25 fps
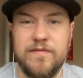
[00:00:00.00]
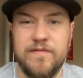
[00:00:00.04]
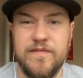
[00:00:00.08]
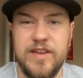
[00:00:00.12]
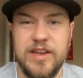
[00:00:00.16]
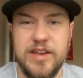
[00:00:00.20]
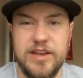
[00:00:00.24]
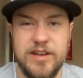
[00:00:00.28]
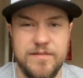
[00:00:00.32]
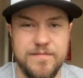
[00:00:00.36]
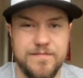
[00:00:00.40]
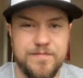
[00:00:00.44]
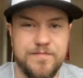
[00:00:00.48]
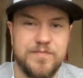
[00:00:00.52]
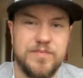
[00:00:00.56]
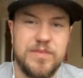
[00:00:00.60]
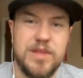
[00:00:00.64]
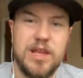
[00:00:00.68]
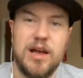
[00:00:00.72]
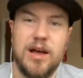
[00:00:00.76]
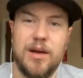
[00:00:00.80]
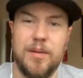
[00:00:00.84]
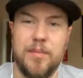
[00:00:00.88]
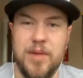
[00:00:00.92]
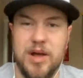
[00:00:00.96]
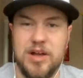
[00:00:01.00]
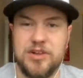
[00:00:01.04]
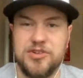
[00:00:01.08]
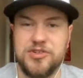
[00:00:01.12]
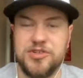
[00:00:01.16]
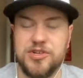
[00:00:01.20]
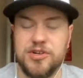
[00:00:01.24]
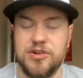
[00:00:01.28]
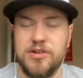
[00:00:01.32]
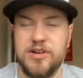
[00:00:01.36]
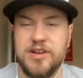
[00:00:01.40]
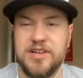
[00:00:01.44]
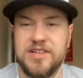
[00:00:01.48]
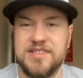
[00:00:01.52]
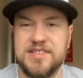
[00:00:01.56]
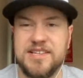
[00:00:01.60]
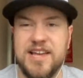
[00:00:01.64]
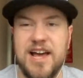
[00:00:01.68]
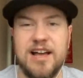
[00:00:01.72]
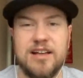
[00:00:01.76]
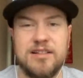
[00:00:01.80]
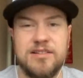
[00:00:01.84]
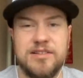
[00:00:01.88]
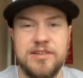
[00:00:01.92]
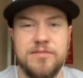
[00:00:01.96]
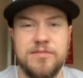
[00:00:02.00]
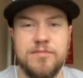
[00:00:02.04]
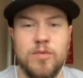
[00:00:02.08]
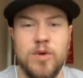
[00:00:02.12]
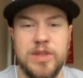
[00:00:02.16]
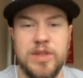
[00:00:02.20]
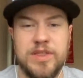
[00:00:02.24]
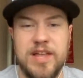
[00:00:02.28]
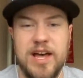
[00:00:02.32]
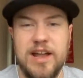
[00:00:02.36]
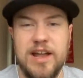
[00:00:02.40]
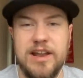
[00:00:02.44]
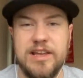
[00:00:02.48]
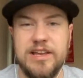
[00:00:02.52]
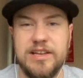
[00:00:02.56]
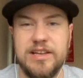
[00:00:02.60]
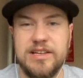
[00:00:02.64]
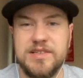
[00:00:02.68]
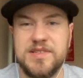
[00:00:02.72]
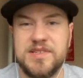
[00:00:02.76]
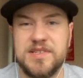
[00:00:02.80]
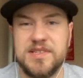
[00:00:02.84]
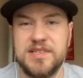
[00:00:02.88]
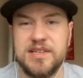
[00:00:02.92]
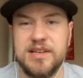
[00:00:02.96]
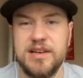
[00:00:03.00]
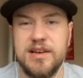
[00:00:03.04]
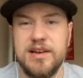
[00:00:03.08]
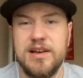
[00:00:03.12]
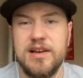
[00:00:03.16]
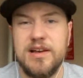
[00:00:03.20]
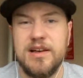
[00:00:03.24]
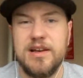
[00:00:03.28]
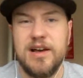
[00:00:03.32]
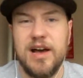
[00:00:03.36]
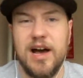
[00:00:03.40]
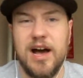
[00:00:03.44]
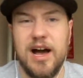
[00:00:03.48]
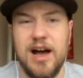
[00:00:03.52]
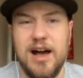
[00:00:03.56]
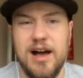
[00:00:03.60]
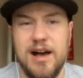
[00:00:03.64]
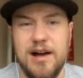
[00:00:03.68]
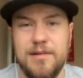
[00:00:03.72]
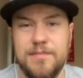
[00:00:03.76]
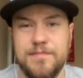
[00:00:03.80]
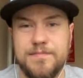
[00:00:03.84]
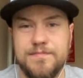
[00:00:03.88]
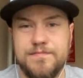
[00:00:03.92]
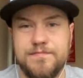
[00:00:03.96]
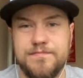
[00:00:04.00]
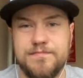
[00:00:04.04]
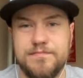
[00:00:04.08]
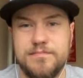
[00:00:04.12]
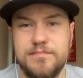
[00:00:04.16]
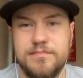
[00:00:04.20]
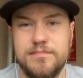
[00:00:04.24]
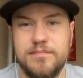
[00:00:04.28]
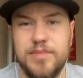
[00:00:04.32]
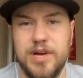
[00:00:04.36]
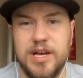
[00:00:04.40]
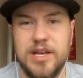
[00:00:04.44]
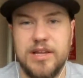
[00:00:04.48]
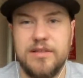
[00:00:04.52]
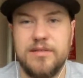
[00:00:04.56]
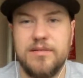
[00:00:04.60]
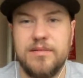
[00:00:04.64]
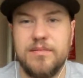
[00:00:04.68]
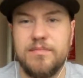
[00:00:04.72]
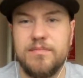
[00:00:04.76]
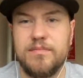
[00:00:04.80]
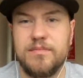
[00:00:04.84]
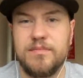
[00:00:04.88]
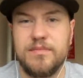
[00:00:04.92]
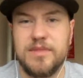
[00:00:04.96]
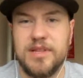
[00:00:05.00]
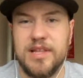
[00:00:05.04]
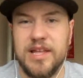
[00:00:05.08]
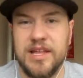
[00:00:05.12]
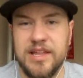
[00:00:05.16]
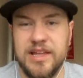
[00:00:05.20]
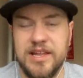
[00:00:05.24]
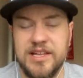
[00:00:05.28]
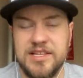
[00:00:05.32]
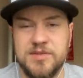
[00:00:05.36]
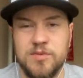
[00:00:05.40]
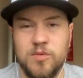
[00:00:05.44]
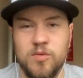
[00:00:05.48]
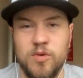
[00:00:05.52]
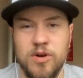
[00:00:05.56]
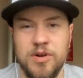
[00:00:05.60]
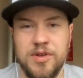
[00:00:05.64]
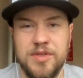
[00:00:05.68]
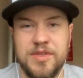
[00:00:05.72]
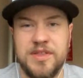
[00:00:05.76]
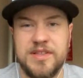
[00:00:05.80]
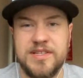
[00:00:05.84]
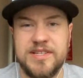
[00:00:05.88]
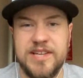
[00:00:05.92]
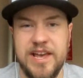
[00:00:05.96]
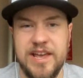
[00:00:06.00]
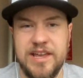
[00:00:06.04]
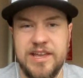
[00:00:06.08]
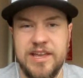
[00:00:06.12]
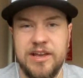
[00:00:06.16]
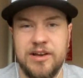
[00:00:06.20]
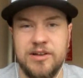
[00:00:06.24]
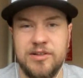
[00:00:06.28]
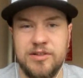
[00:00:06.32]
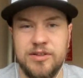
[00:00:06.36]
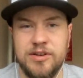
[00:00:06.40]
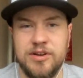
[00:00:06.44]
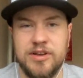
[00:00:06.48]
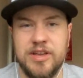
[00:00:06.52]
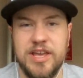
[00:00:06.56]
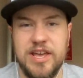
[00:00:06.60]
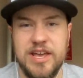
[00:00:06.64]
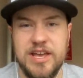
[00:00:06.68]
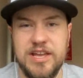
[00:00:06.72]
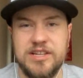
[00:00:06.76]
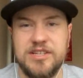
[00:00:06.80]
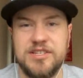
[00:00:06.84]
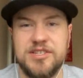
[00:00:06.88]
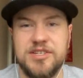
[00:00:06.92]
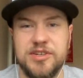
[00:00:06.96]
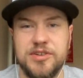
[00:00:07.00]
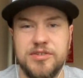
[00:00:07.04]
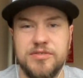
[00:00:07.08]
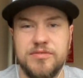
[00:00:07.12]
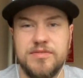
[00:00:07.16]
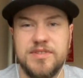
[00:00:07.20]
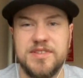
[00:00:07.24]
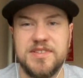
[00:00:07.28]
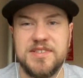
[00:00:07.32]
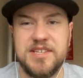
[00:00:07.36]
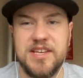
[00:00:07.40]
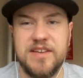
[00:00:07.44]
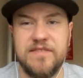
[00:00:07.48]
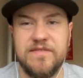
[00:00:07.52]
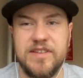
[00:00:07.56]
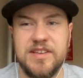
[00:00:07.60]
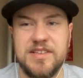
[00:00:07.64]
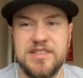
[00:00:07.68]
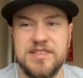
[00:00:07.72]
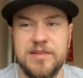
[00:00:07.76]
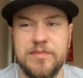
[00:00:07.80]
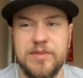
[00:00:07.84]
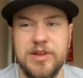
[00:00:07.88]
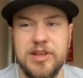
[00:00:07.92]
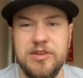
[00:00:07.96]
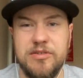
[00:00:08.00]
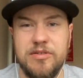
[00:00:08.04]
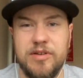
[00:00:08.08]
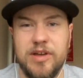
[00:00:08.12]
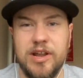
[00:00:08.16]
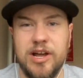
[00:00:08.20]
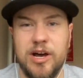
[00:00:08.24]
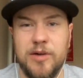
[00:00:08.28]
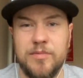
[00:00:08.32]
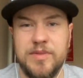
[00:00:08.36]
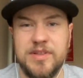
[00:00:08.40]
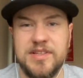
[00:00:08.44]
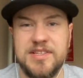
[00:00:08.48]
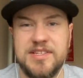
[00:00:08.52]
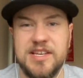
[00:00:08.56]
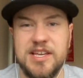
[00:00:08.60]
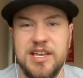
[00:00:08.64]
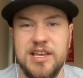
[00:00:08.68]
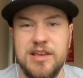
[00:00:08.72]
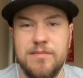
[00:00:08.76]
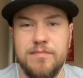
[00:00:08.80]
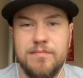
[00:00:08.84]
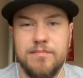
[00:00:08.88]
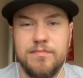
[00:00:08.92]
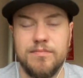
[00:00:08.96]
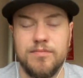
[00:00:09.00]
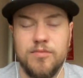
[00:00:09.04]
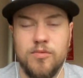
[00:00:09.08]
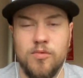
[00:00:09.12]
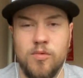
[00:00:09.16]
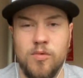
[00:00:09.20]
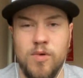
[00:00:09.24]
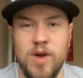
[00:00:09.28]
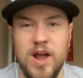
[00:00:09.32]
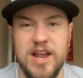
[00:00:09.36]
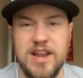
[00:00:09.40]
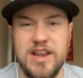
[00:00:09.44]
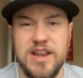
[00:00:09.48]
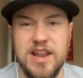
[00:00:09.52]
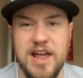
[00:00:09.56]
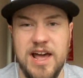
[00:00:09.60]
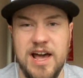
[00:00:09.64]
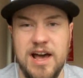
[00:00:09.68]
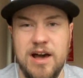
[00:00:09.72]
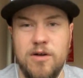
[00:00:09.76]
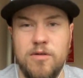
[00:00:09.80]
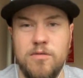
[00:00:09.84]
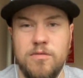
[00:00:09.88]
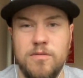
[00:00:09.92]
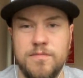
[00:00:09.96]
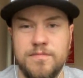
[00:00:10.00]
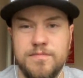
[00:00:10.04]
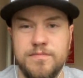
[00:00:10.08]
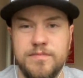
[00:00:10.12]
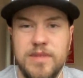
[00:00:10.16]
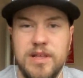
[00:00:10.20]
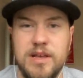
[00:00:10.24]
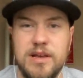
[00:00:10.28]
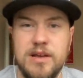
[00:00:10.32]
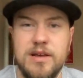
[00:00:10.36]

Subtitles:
their feet, I'm not sure exactly what that is. But it's worth taking a look into to see if he's somebody who can help the team right now.